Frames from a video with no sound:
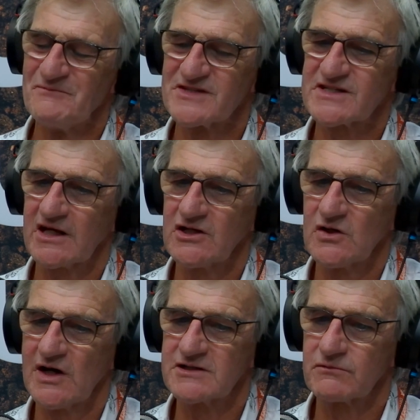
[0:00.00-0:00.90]
So
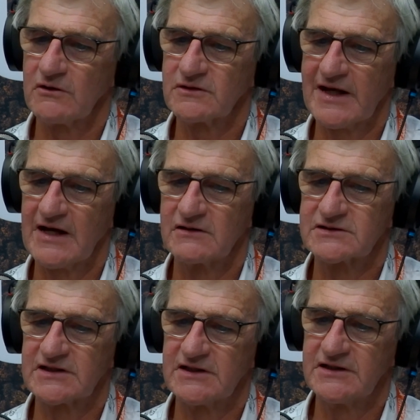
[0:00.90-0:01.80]
it's rolled
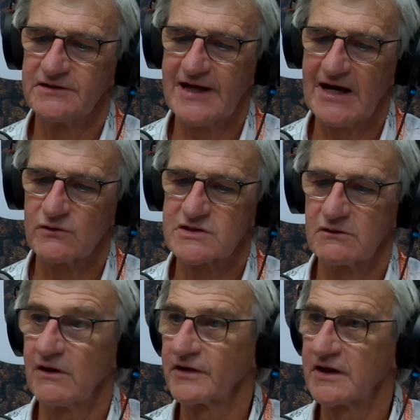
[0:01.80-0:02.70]
out now
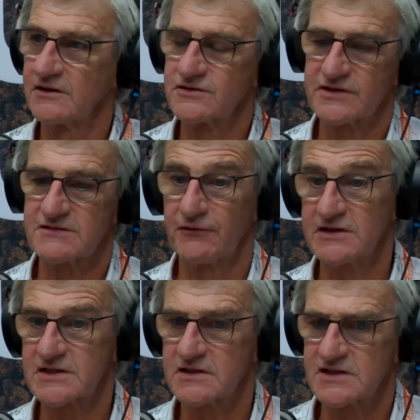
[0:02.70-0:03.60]
to other countries. For
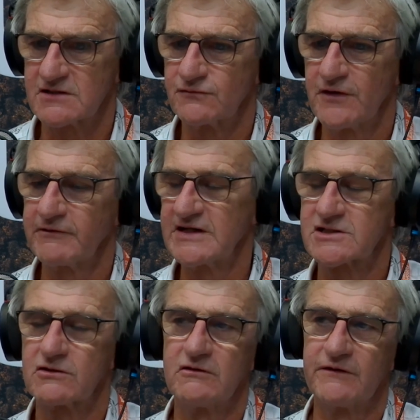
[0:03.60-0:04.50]
instance, it's very
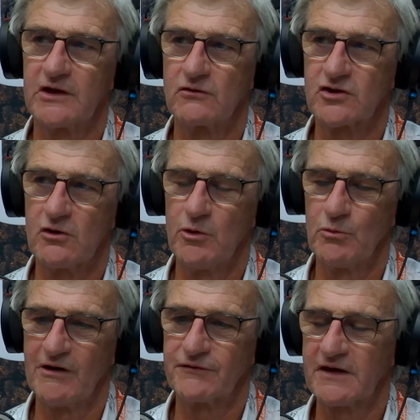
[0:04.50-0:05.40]
strong in the old
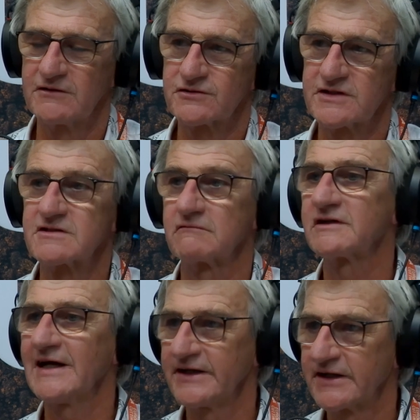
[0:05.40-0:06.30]
Commonwealth countries of
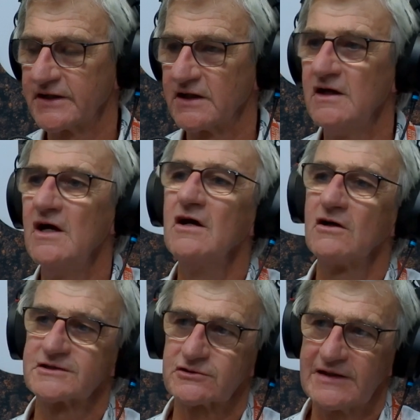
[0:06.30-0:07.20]
Canada,
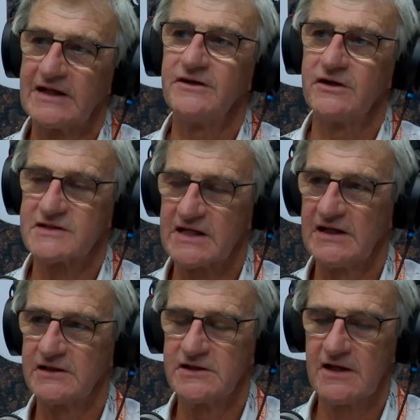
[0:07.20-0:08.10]
Australia, New
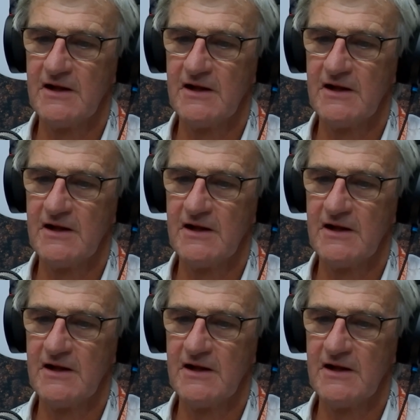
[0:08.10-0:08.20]
Zealand.